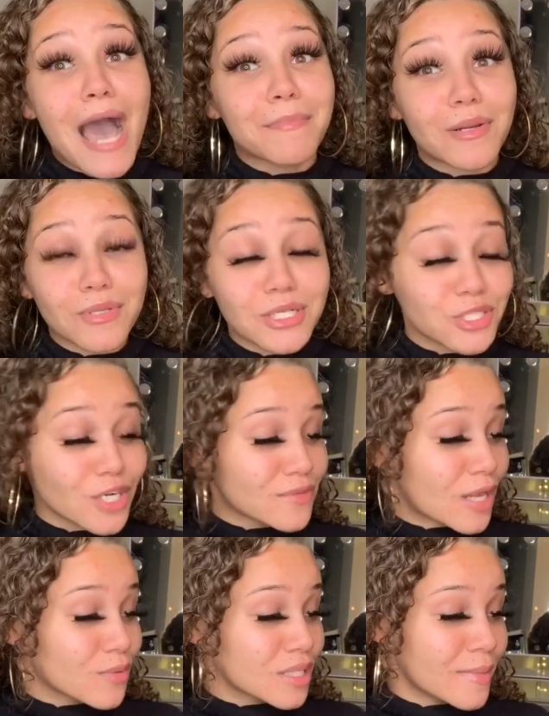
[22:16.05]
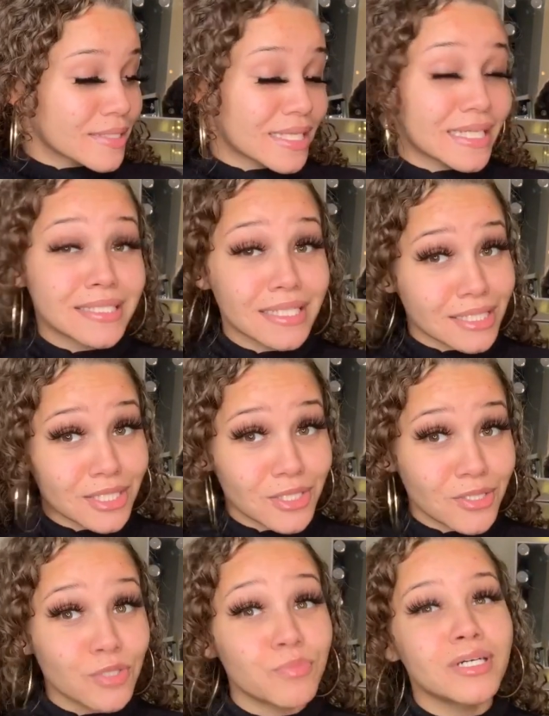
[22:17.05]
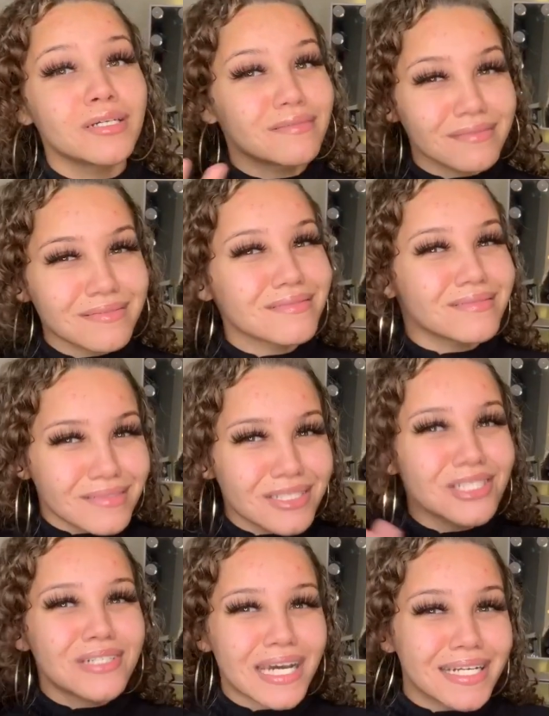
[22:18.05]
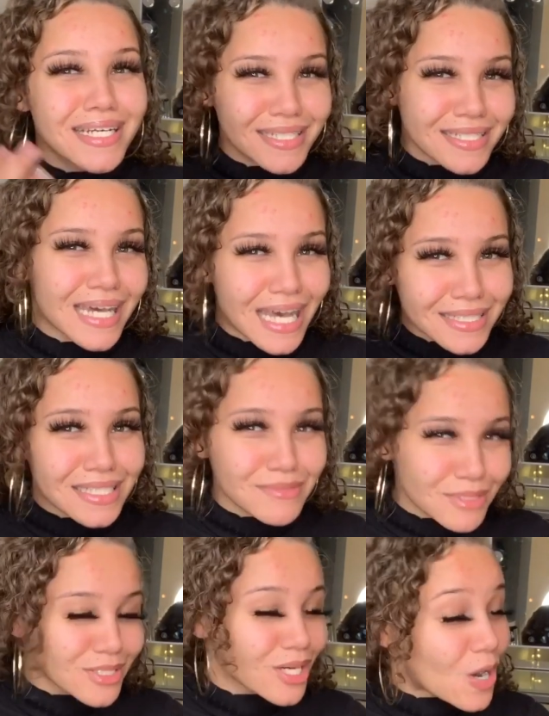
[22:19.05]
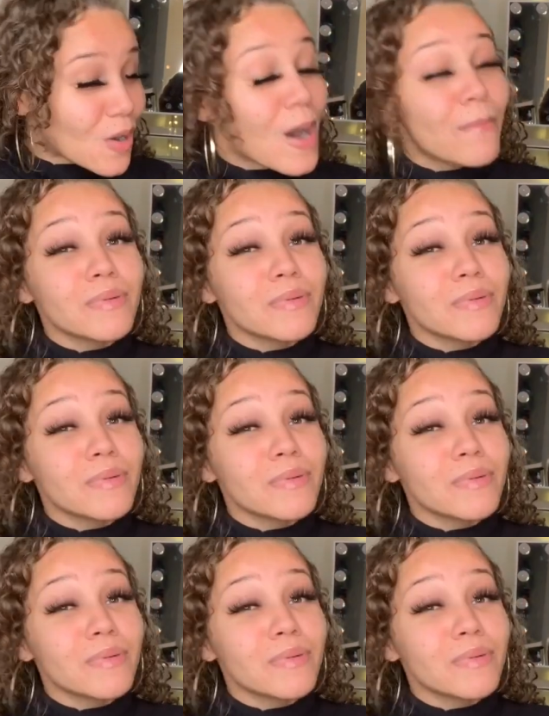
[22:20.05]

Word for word: I'm not really sure if that really makes any sense to you, but you kind of get the concept, you know.